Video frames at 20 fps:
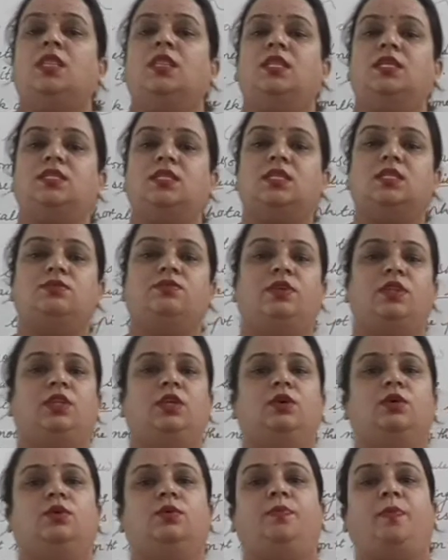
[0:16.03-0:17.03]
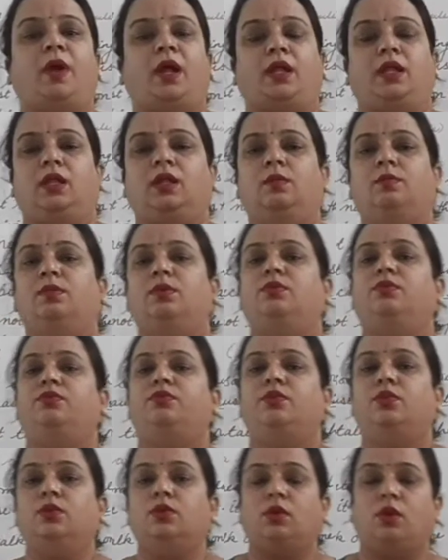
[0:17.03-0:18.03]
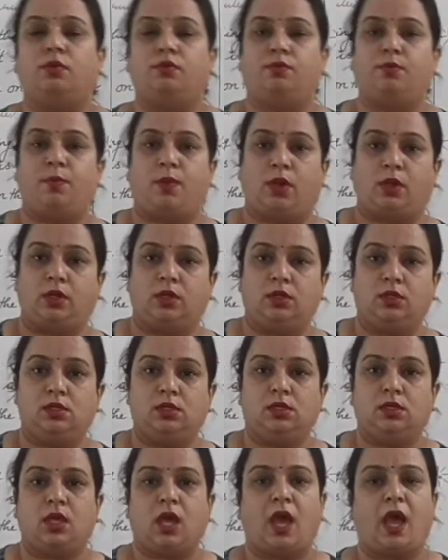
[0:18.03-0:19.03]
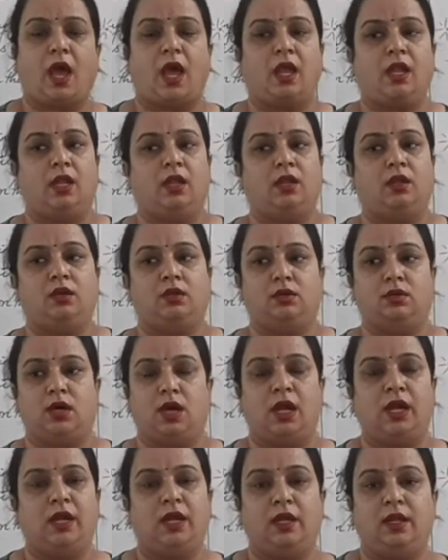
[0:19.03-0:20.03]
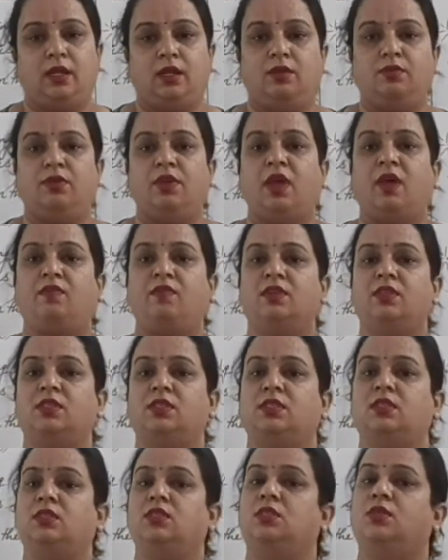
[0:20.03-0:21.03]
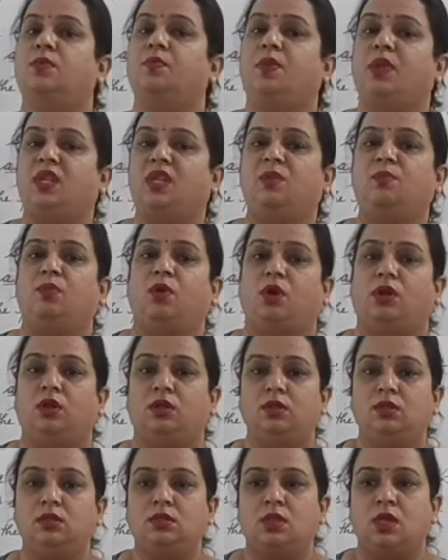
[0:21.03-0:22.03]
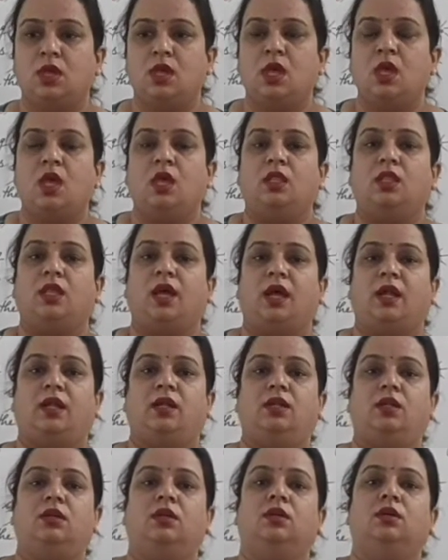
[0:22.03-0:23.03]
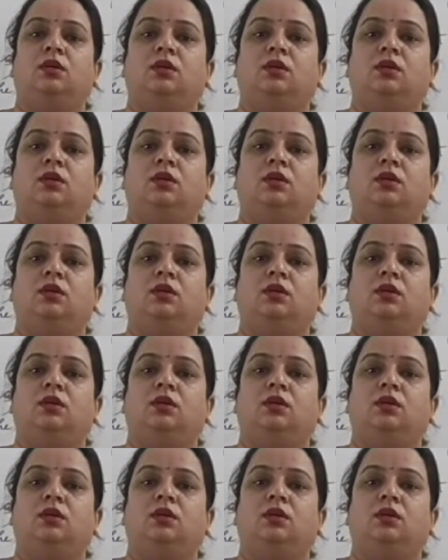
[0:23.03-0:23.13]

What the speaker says: This is video part number 4 of modals, and earlier we have discussed many modals, that